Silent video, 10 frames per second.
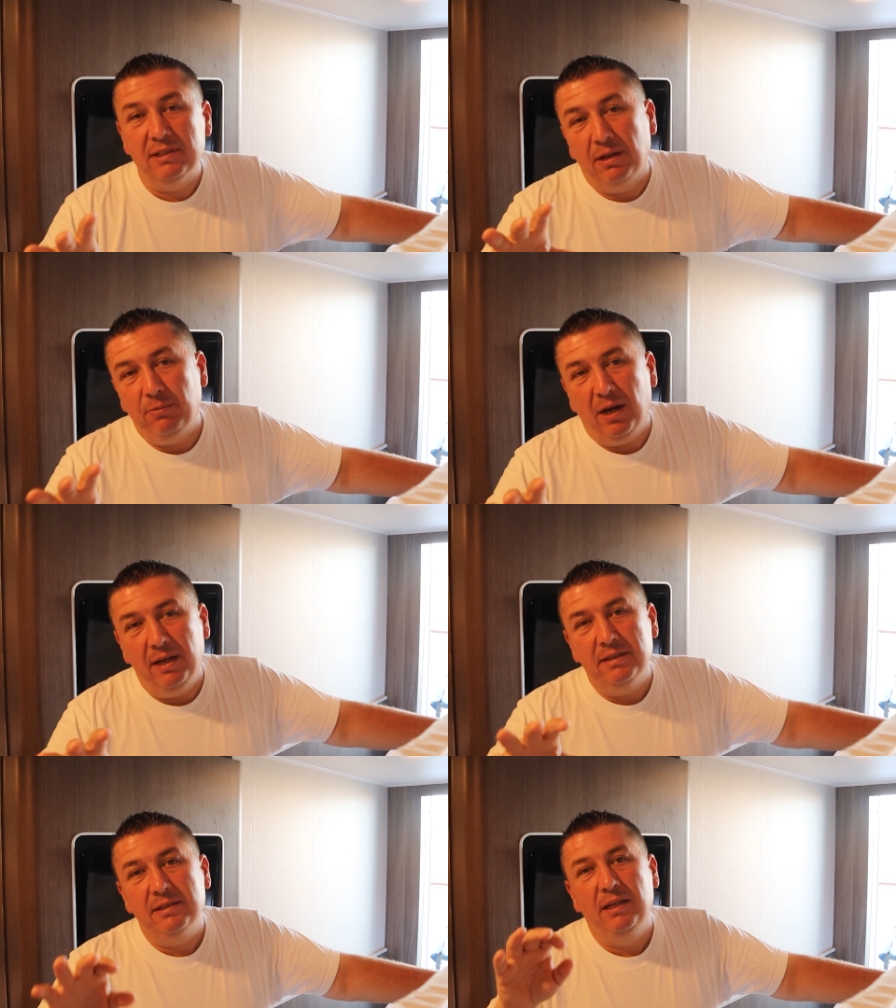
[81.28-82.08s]

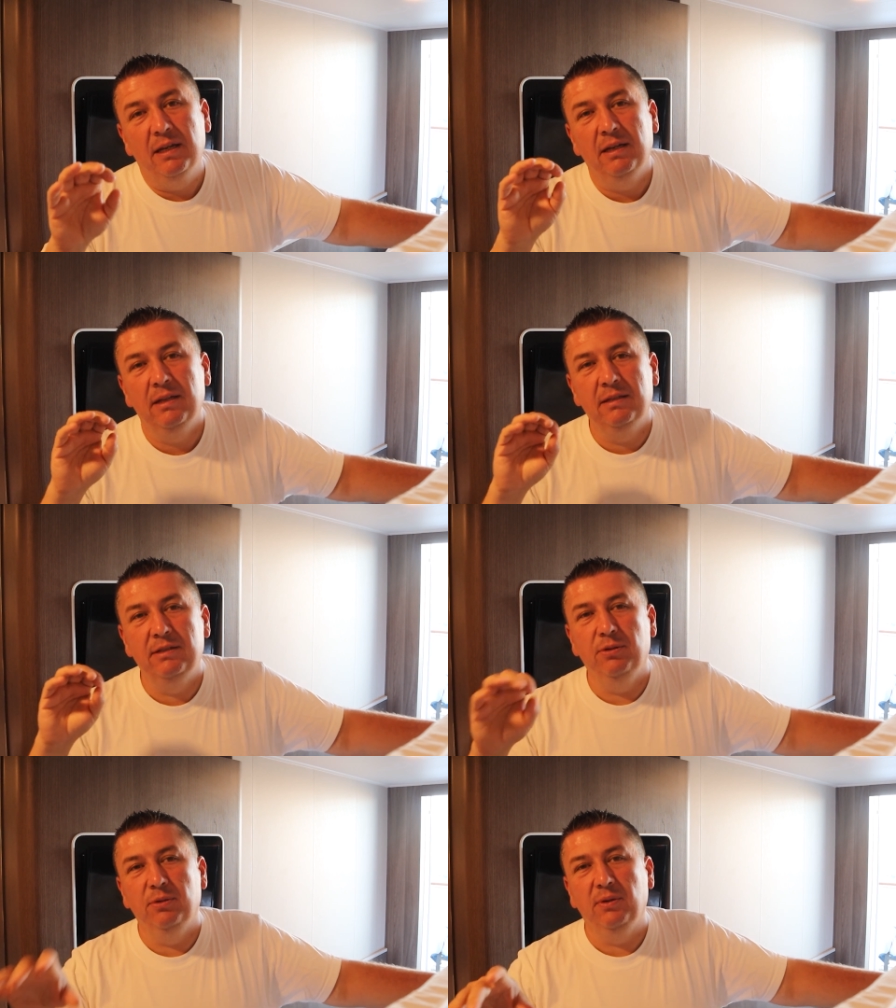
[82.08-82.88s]
sunrise
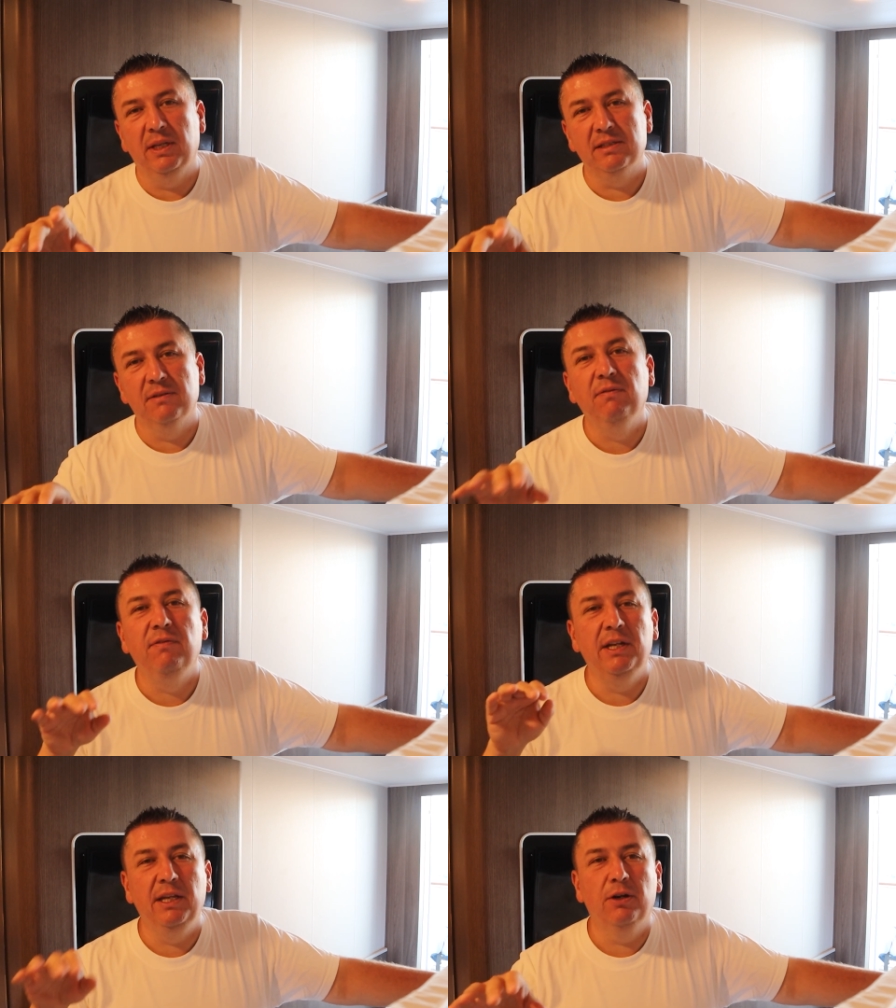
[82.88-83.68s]
to get some
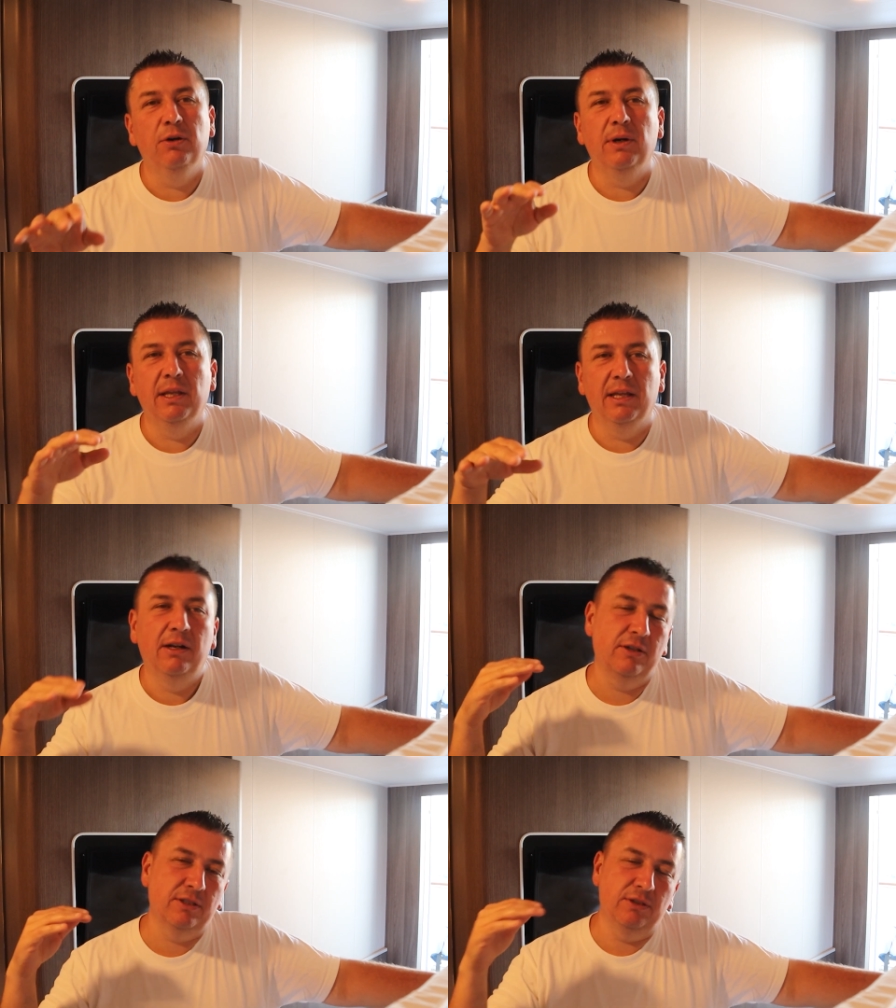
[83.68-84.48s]
video, and then
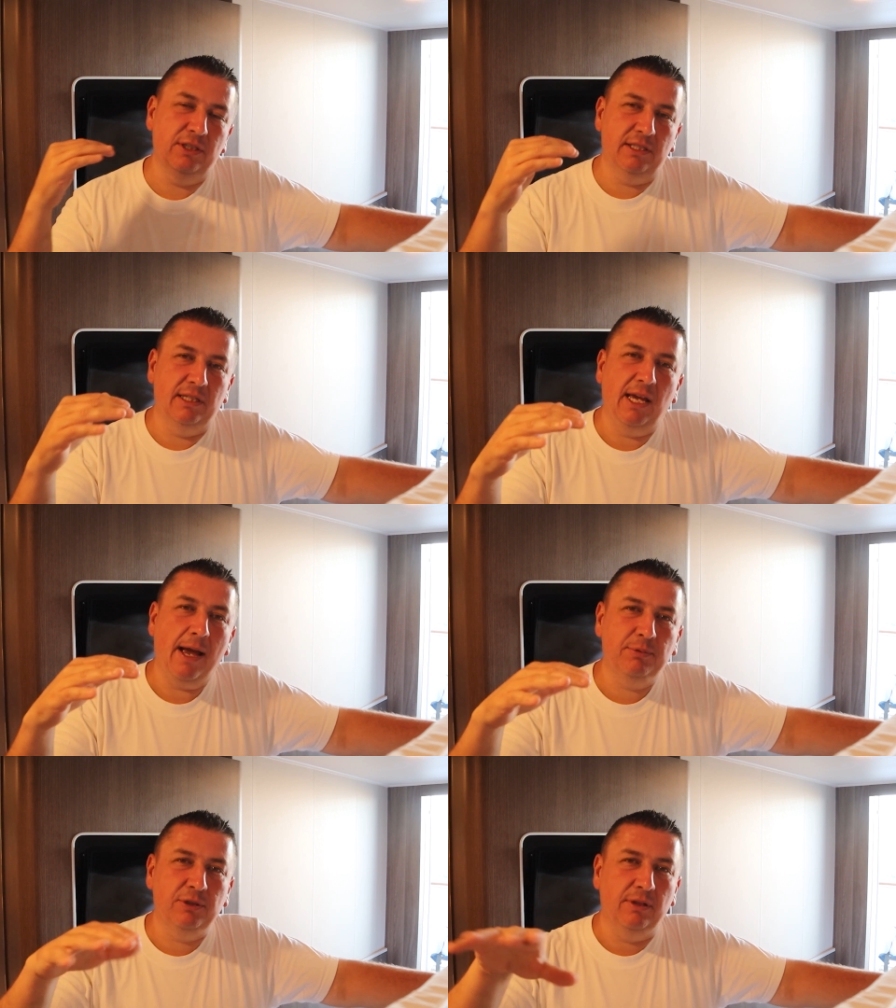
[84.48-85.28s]
also just to
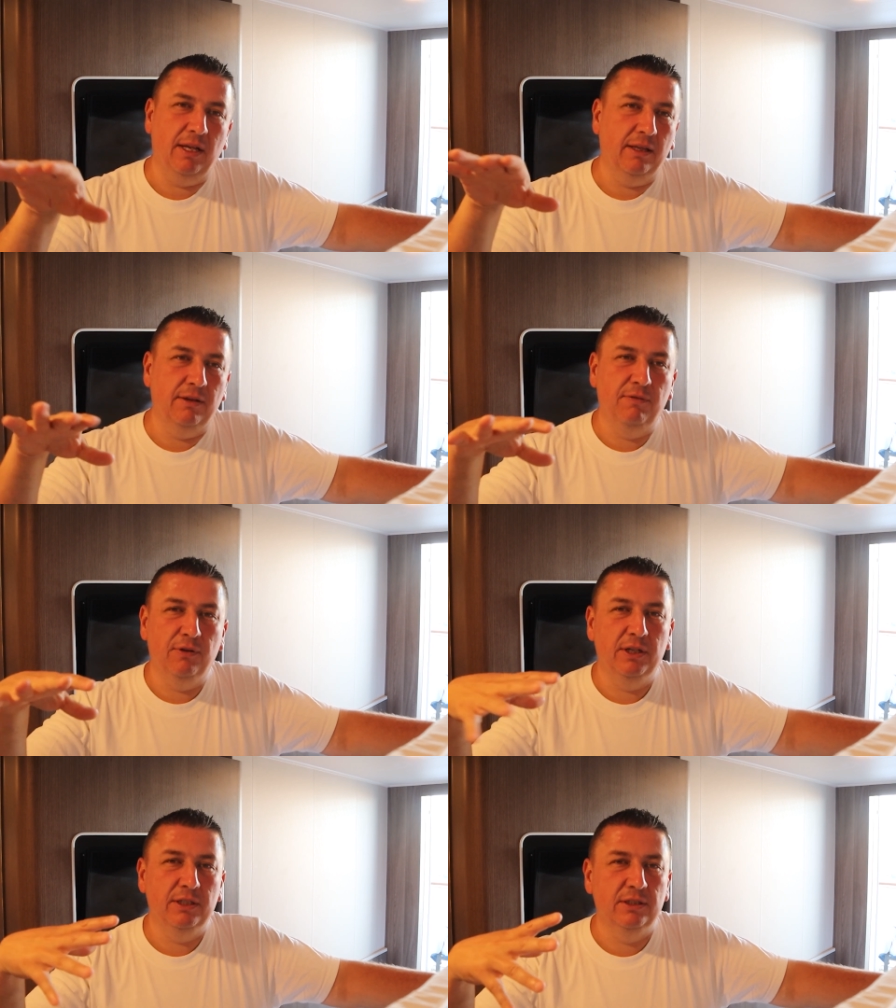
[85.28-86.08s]
capture like the
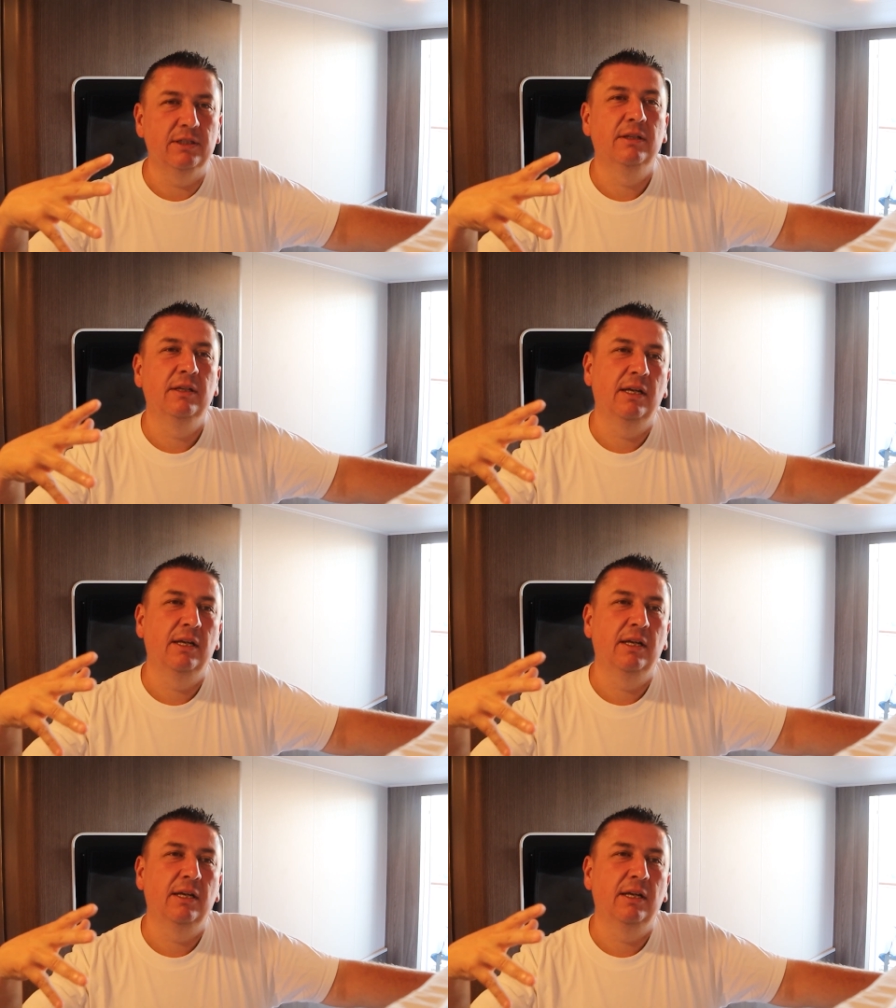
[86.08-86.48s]
footage and